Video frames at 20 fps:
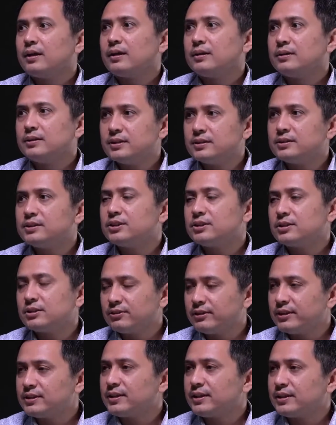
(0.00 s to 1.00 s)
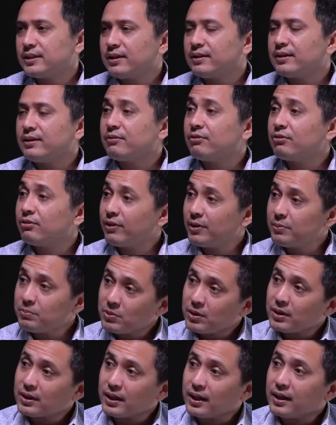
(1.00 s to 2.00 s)
This just creates that
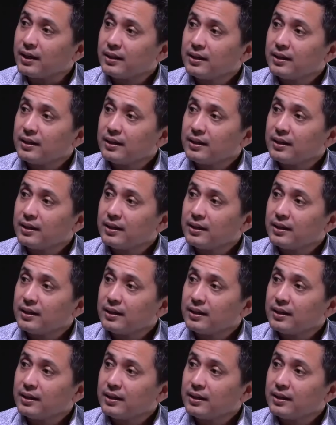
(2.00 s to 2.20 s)
framework